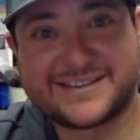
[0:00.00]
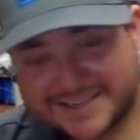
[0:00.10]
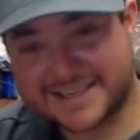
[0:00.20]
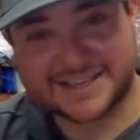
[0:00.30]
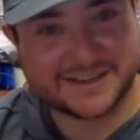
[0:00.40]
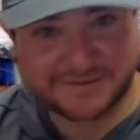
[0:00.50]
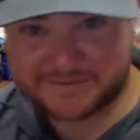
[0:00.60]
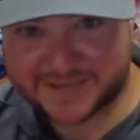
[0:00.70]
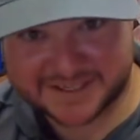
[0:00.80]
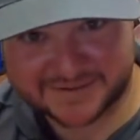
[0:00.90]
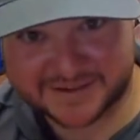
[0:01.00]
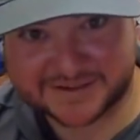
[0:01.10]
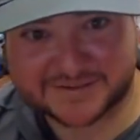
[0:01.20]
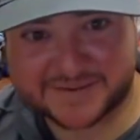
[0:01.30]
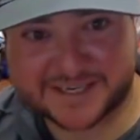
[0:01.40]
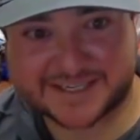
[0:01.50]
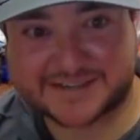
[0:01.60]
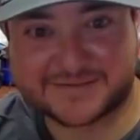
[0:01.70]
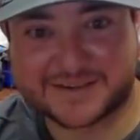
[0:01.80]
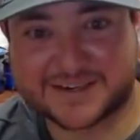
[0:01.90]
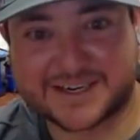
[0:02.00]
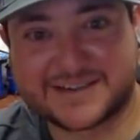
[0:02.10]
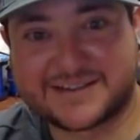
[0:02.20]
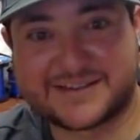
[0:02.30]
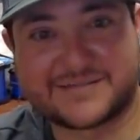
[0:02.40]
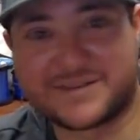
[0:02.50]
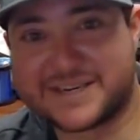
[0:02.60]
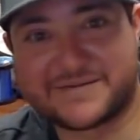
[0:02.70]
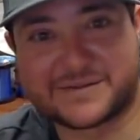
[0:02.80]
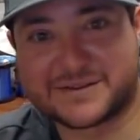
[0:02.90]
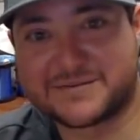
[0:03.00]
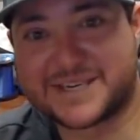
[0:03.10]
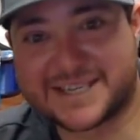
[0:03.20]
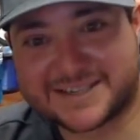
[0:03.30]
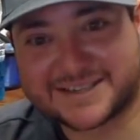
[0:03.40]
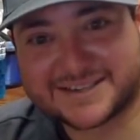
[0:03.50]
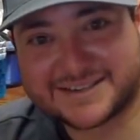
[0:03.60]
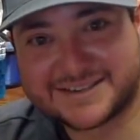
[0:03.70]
and then they'll fish for those fish for like 3-4 weeks.